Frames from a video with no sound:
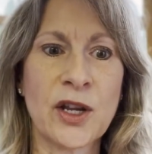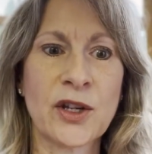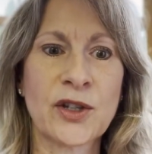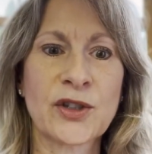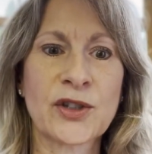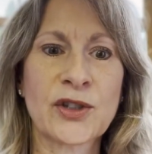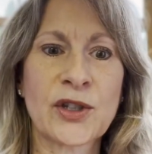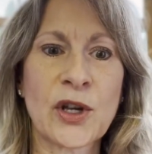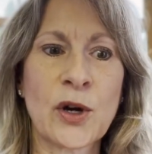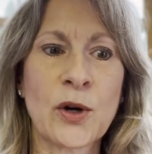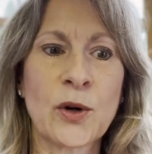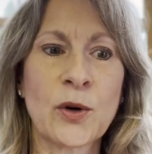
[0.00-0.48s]

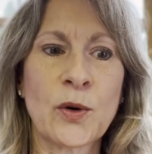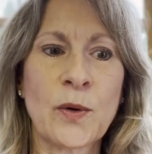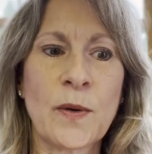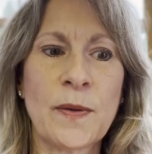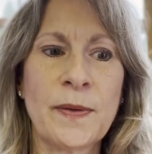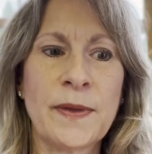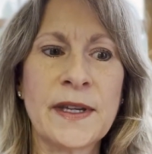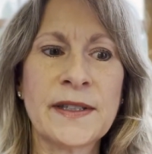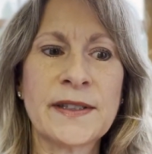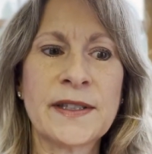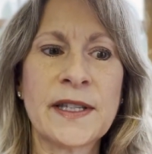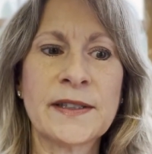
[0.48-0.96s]
So
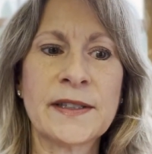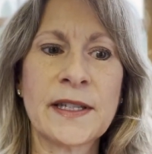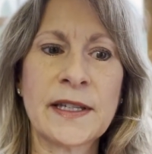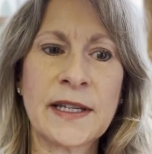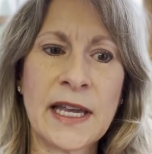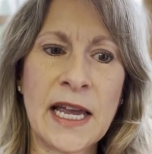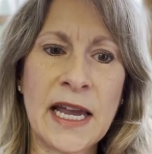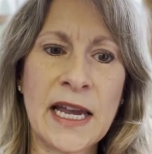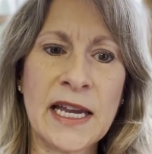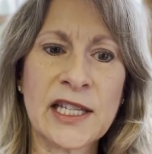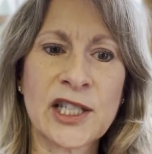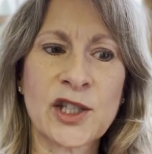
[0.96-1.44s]
this is a
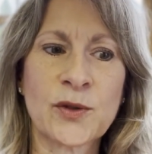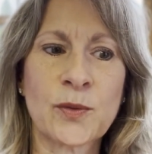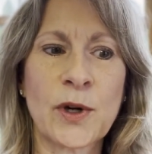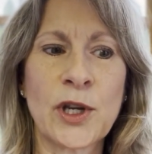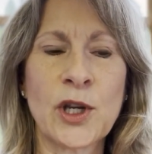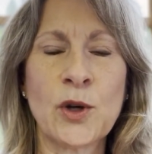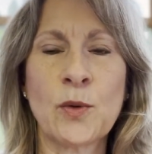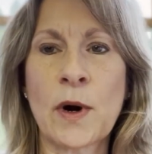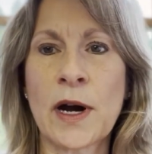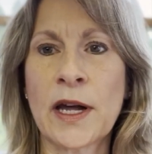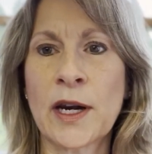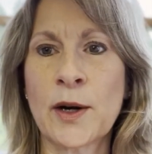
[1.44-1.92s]
case where
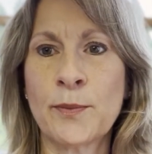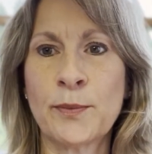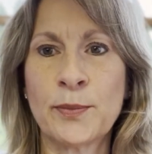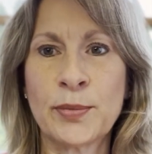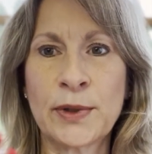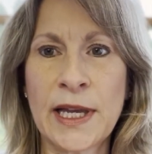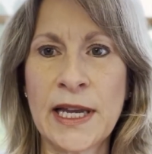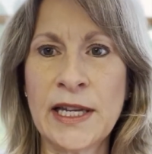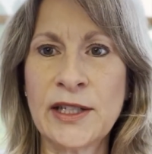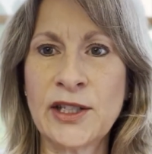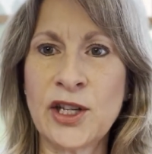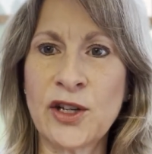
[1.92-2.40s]
you want to
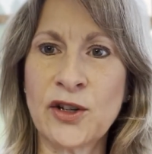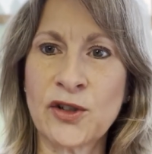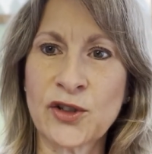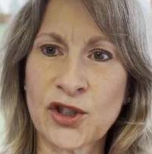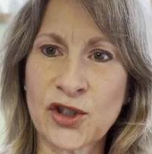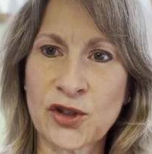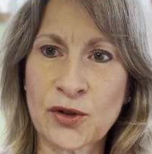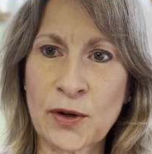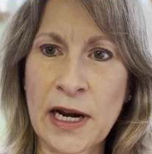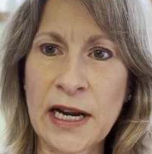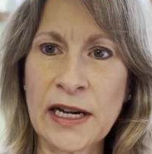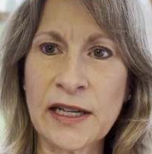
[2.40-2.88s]
play to your
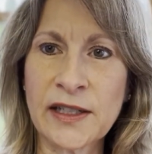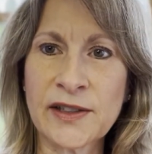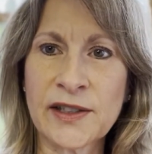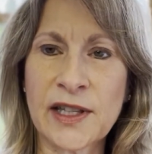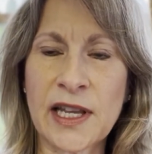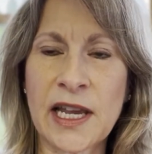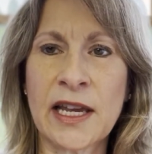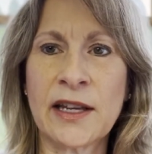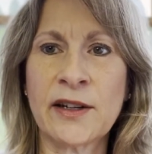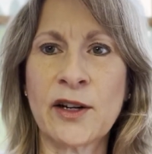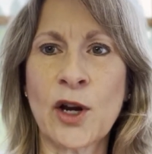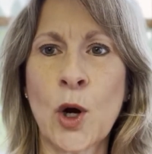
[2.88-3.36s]
strengths,
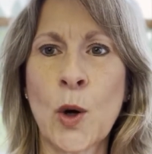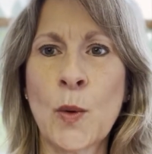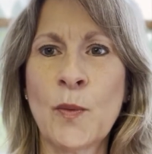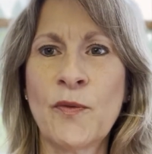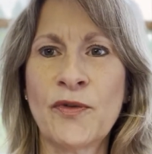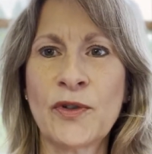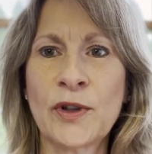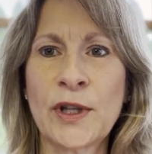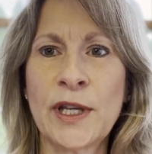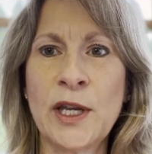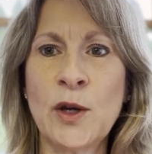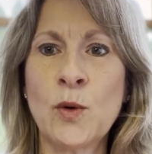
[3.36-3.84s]
and
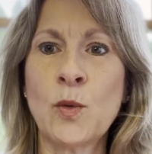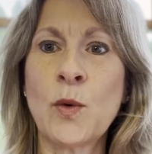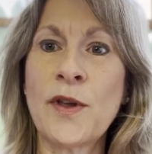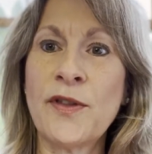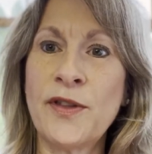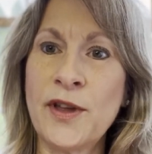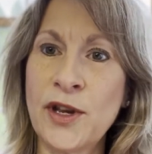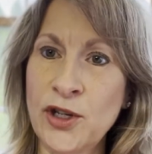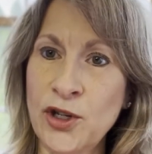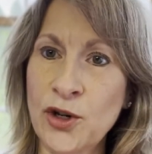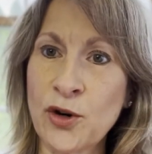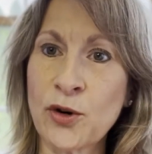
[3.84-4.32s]
hopefully
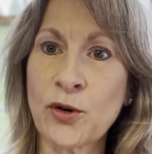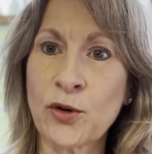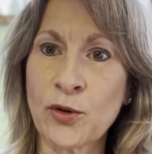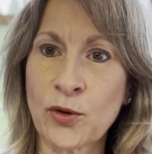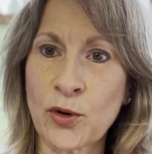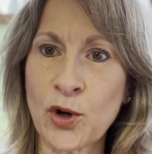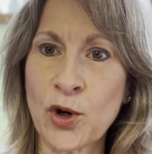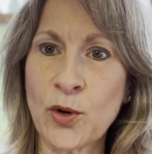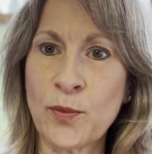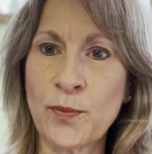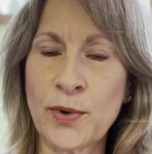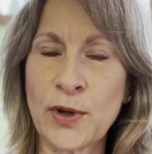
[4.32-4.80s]
within your
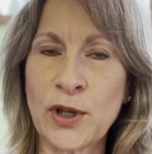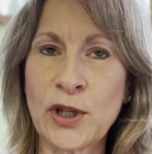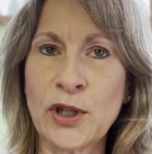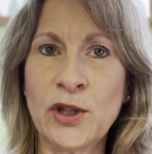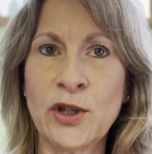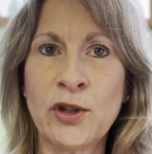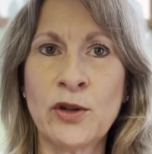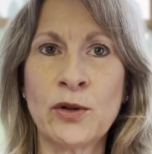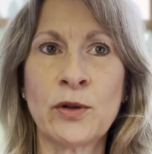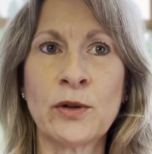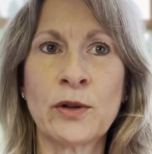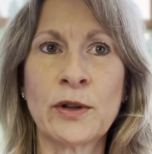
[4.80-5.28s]
group,
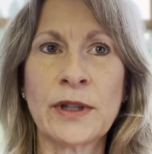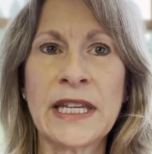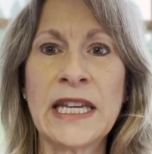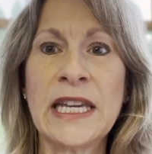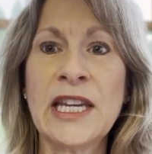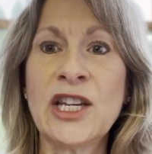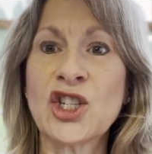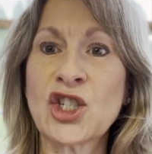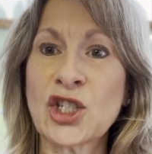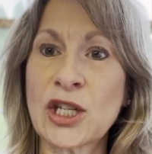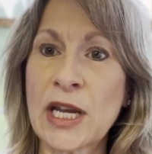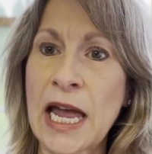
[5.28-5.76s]
you'll
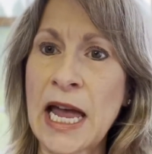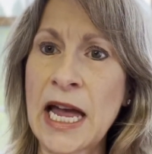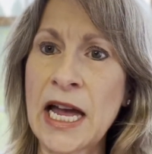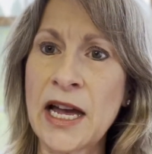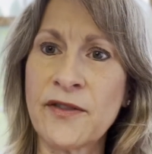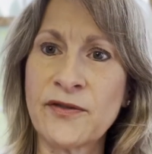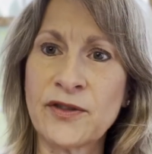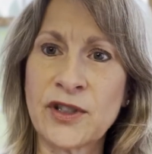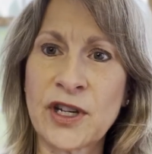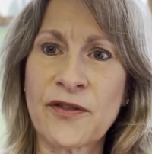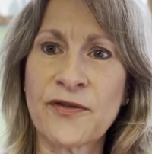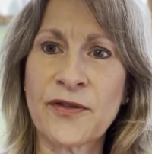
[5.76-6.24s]
each
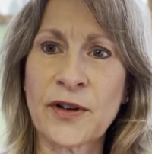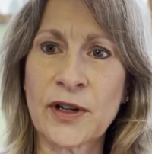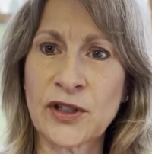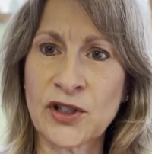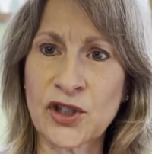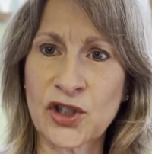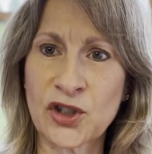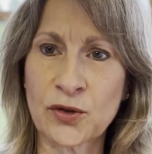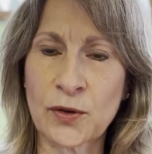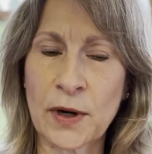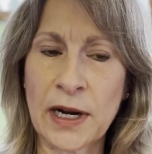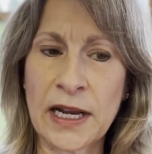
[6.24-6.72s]
have
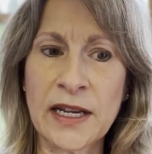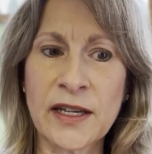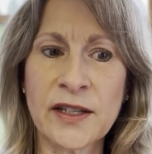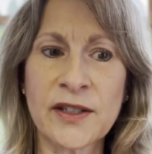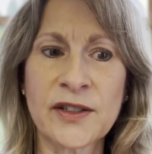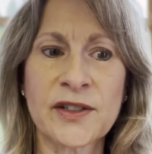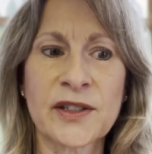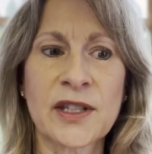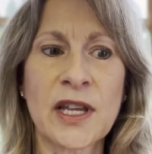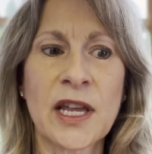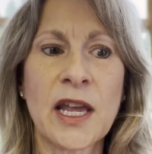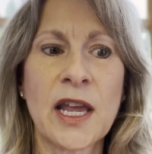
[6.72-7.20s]
different
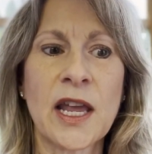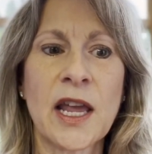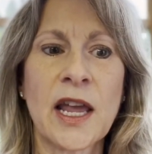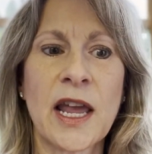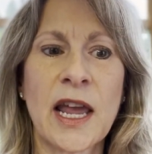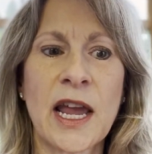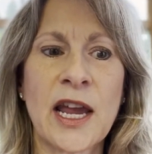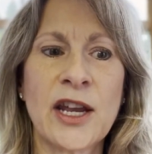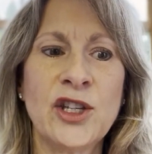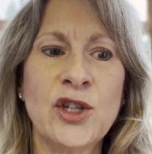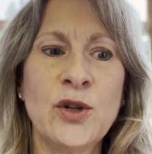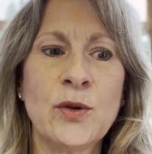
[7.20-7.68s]
strengths
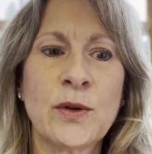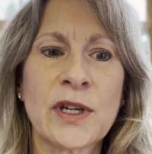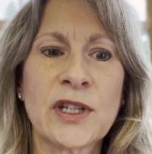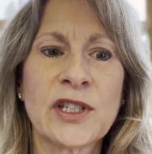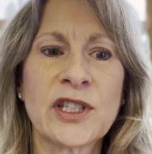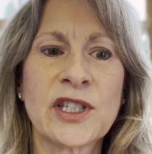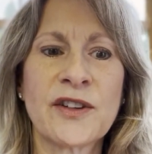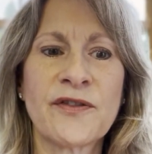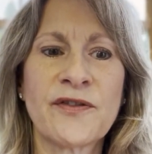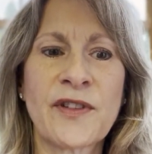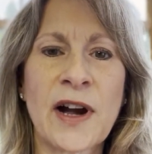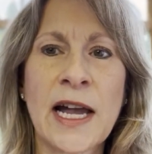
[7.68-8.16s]
and you
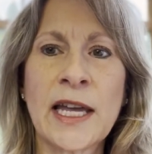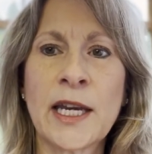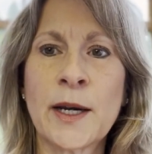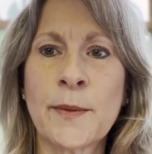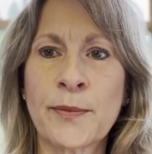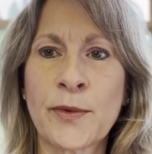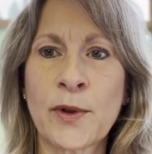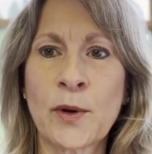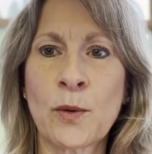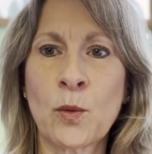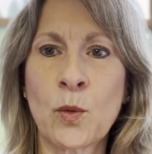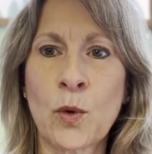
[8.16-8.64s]
can divide
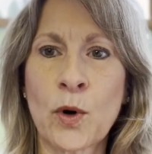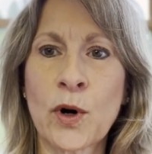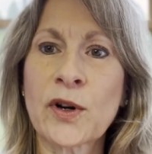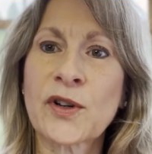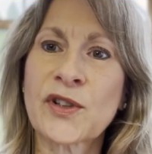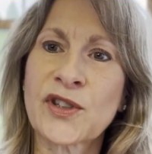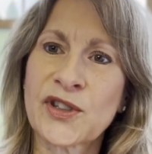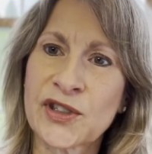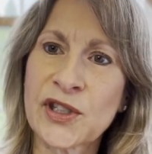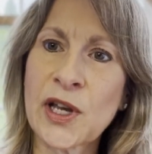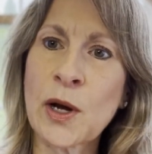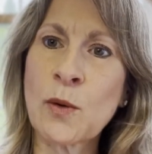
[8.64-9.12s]
up the
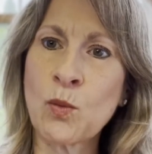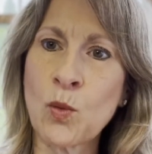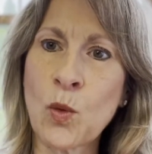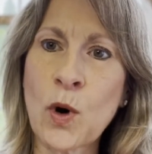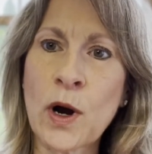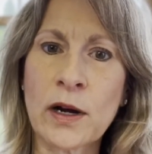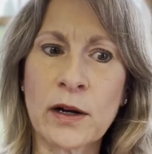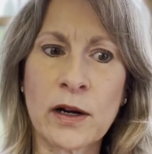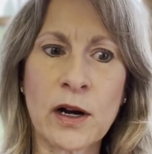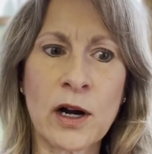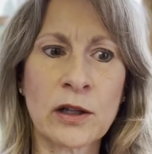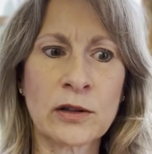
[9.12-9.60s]
work
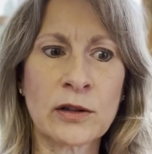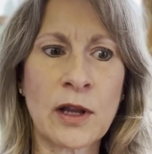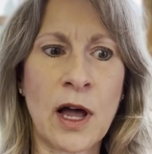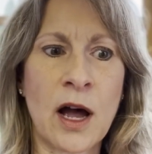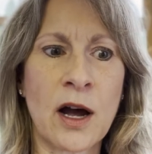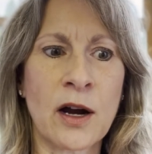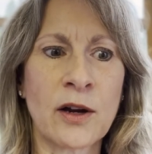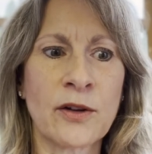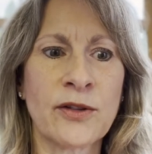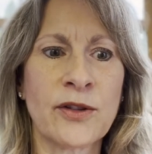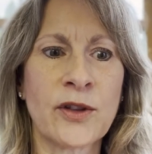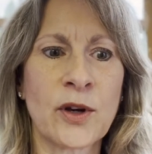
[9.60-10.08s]
somewhat
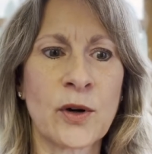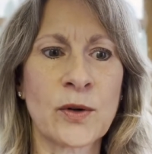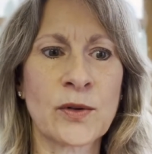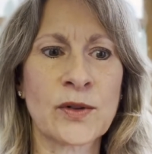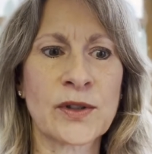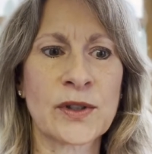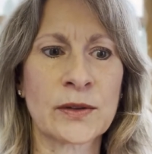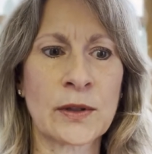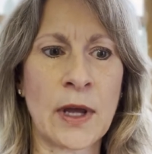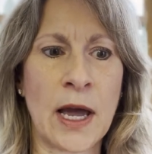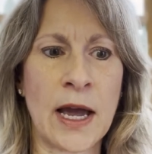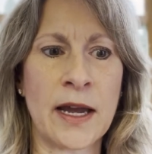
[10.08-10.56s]
along
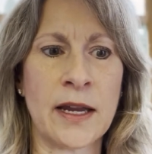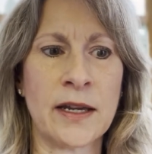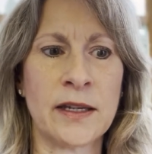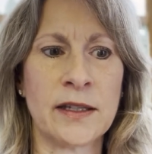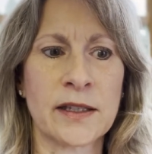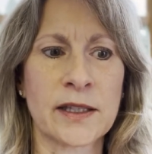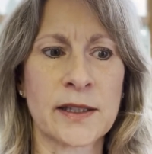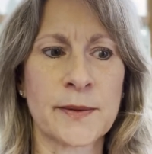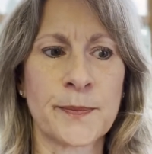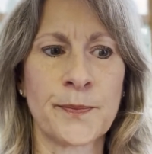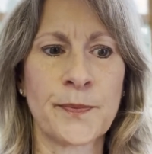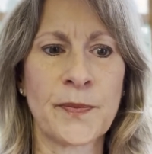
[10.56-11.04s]
those
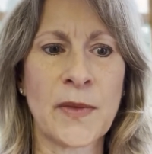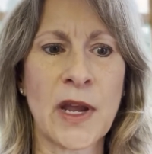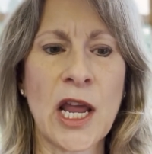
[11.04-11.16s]
lines.